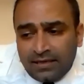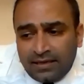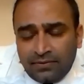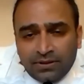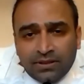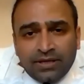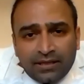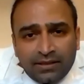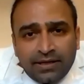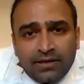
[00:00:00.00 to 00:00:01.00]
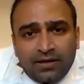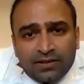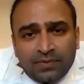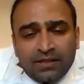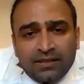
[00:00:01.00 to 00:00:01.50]
I was a critical care
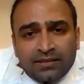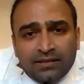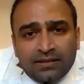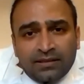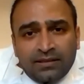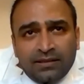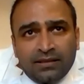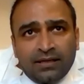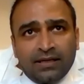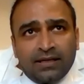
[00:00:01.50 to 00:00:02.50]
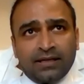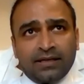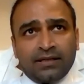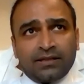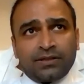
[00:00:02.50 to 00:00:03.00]
hospitalist there.
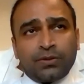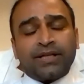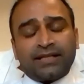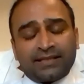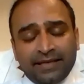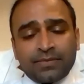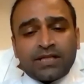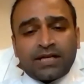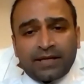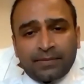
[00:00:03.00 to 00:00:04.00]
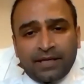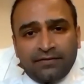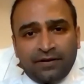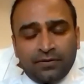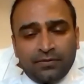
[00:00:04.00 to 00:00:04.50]
And during the same time,
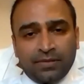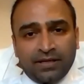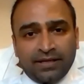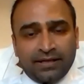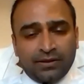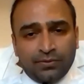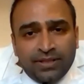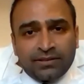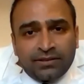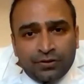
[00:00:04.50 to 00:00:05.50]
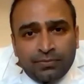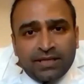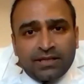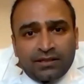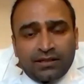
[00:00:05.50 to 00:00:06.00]
I found my research
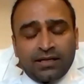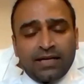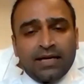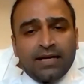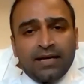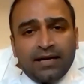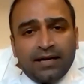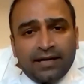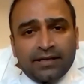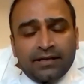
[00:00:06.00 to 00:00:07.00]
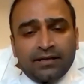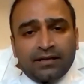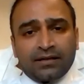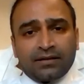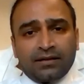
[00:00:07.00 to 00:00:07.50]
mentor, and I did
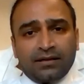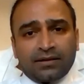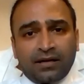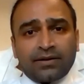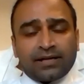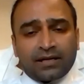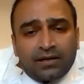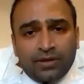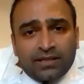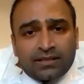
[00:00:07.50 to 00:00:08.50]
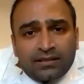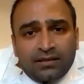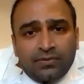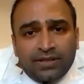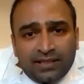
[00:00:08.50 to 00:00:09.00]
a cardiac arrest
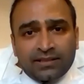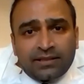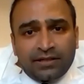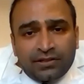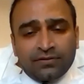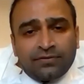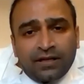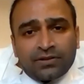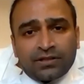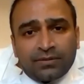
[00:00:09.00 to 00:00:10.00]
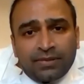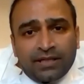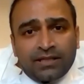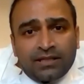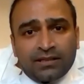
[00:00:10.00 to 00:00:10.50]
resuscitation fellowship
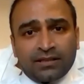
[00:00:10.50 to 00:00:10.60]
at